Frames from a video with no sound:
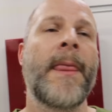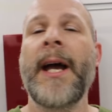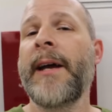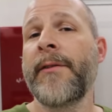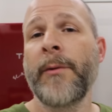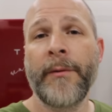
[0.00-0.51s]

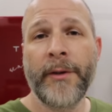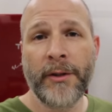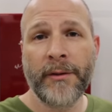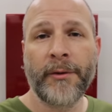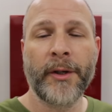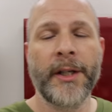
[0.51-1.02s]
I haven't reviewed
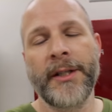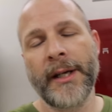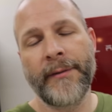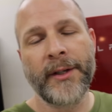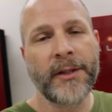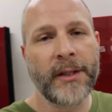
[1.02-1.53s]
the footage.
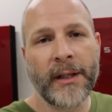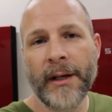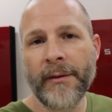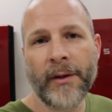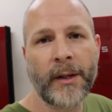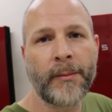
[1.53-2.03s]
Obviously, I've
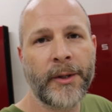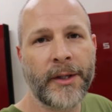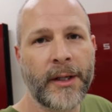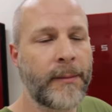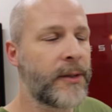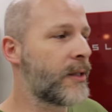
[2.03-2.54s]
already put
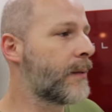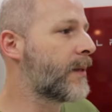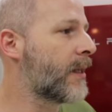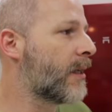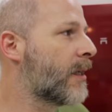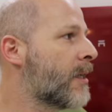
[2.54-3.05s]
the numbers up
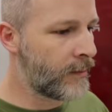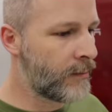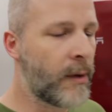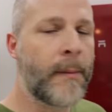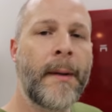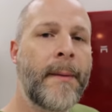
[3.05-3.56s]
there,
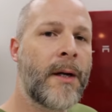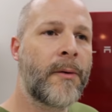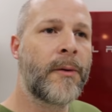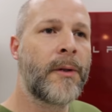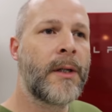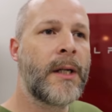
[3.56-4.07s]
but maybe
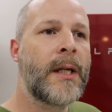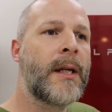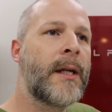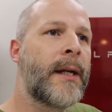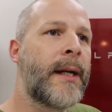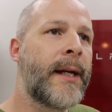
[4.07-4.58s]
I'll,
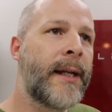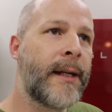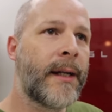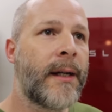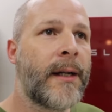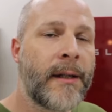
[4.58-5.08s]
and
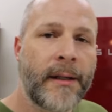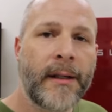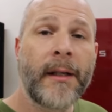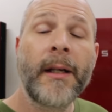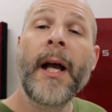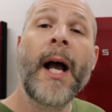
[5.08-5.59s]
uh,
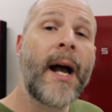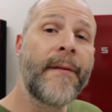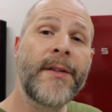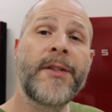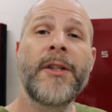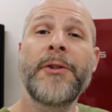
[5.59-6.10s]

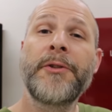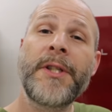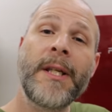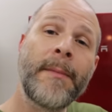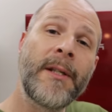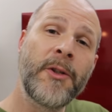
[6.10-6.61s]
obviously you'll
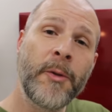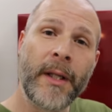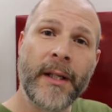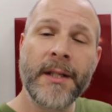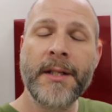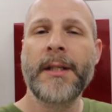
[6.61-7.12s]
see me
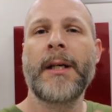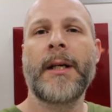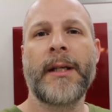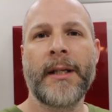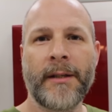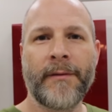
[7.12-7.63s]
doing this
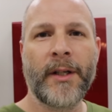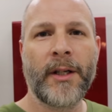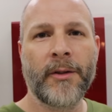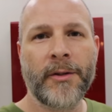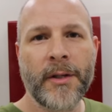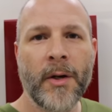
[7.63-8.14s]
in the
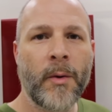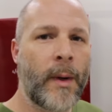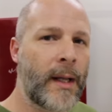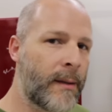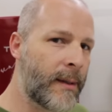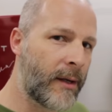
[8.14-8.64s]
videos
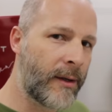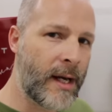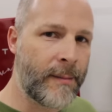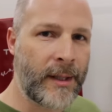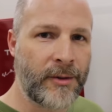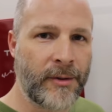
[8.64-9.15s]
while I'm out
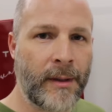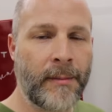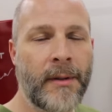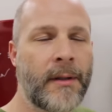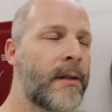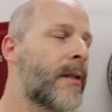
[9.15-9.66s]
on my
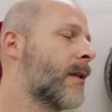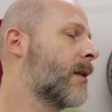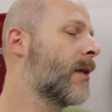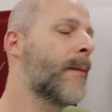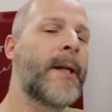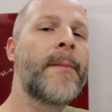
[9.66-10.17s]
trip.
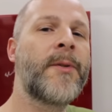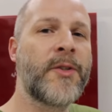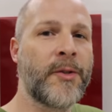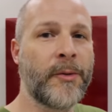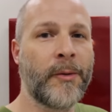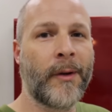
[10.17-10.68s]
Coming up
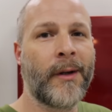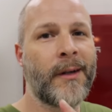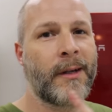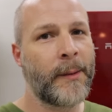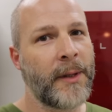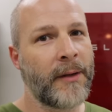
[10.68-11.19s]
soon,
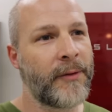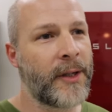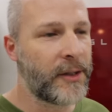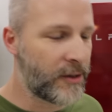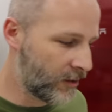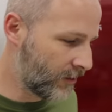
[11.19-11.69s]
coming up
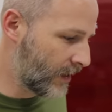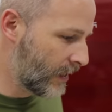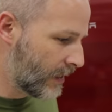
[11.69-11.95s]
very soon.